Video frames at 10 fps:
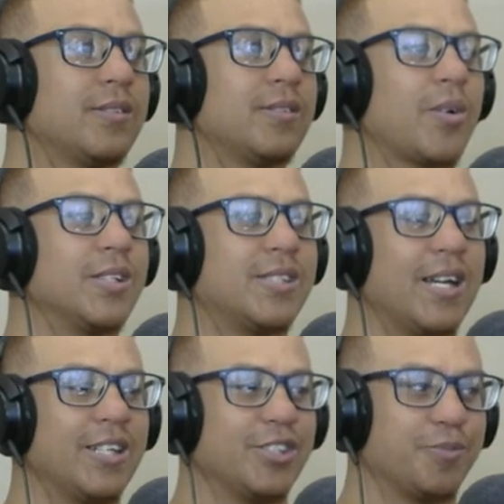What's
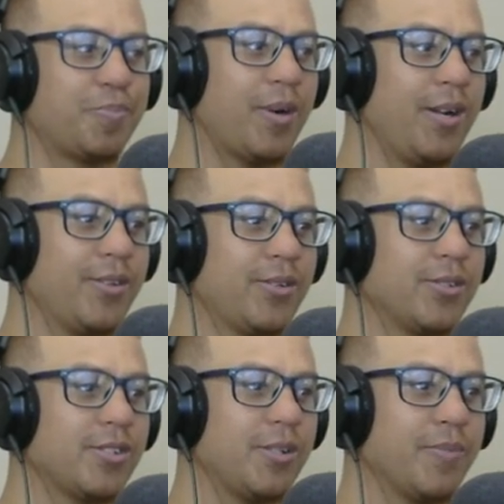that, his brother or
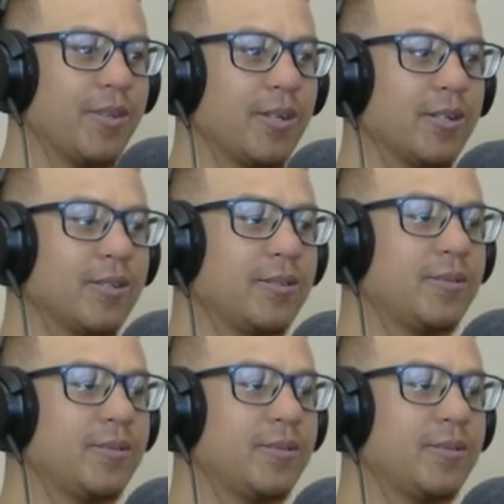something?